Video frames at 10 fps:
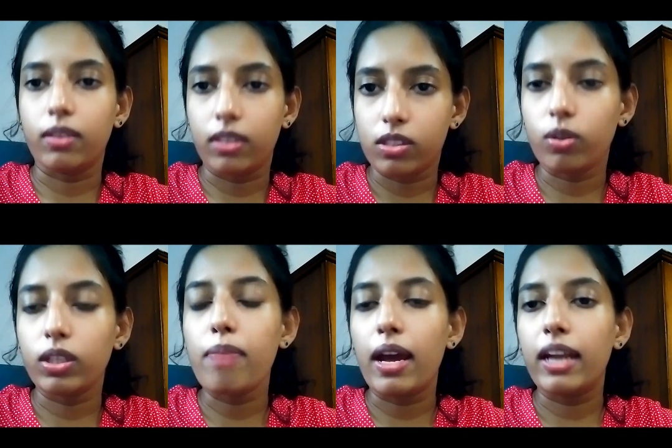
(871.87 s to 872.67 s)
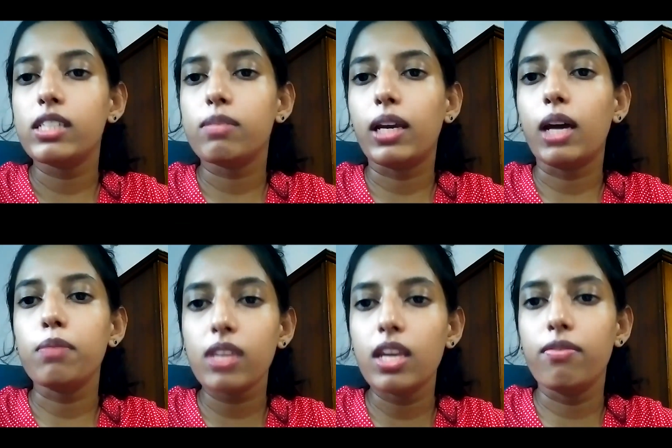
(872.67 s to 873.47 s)
so the marriage
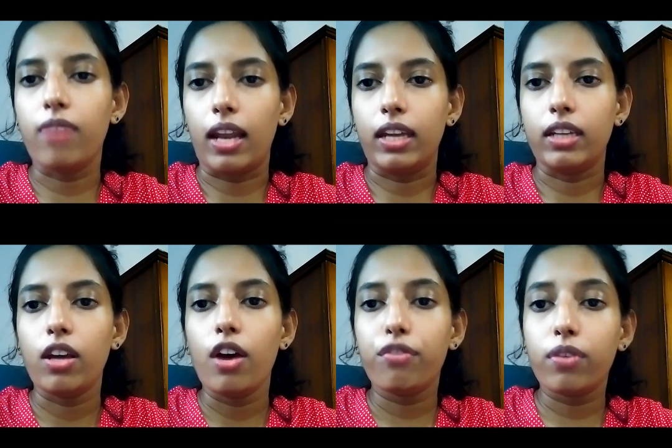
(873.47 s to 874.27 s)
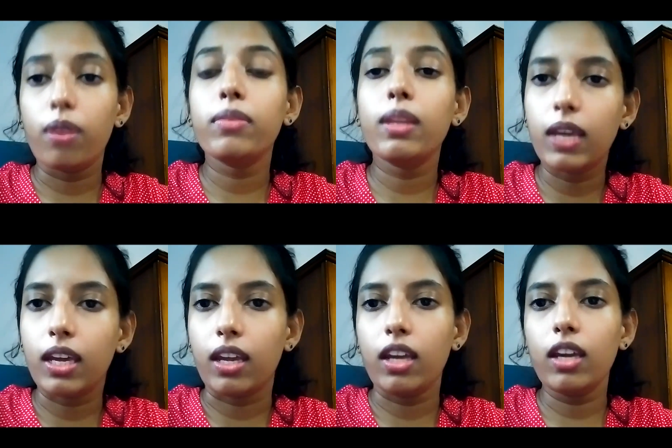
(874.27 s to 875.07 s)
becomes invalid from the
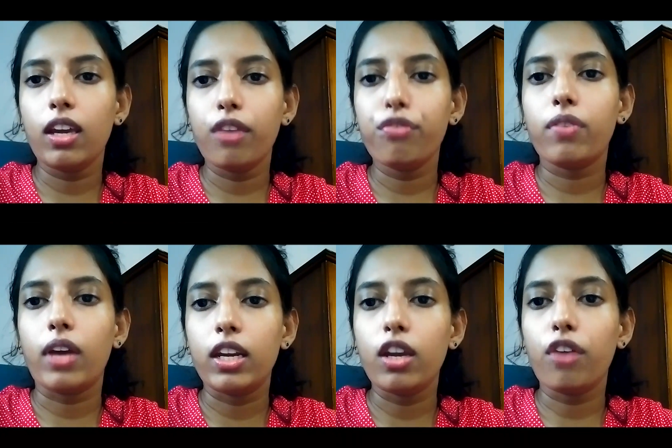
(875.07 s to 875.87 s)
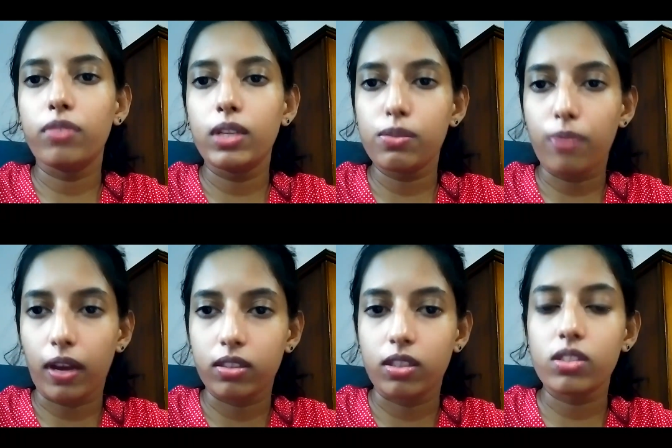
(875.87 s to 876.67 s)
beginning if any of these
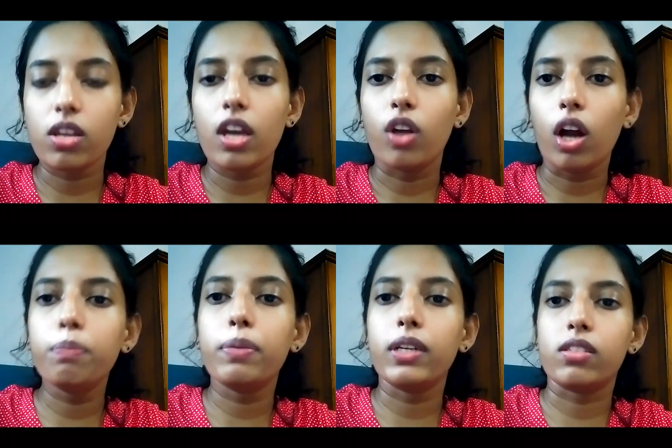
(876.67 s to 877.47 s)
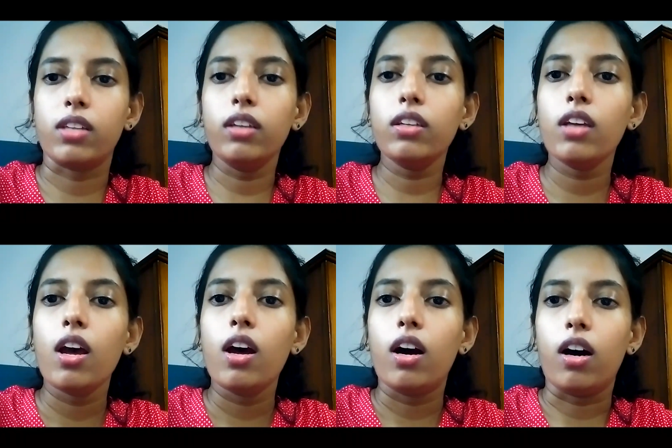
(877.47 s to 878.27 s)
factors are not present
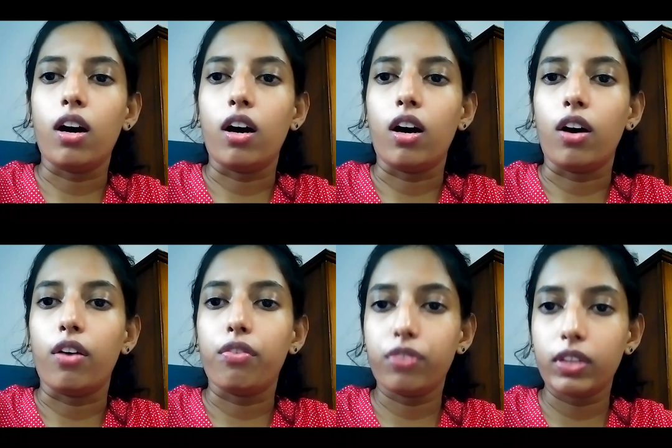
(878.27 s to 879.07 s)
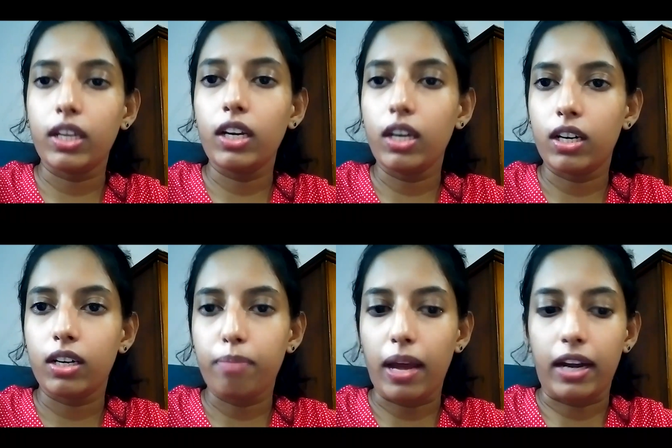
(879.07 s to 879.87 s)
for the
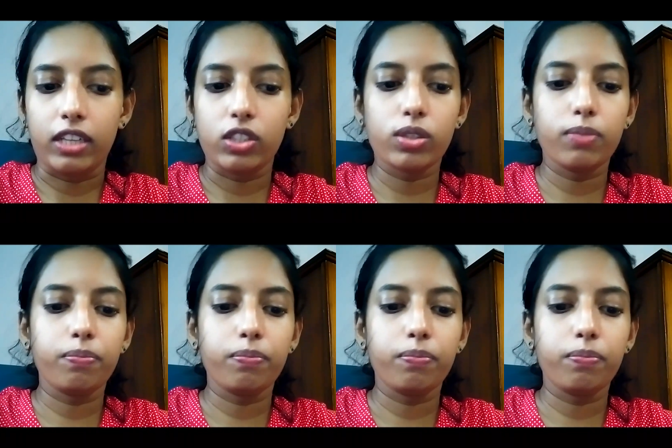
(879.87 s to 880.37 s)
marriage.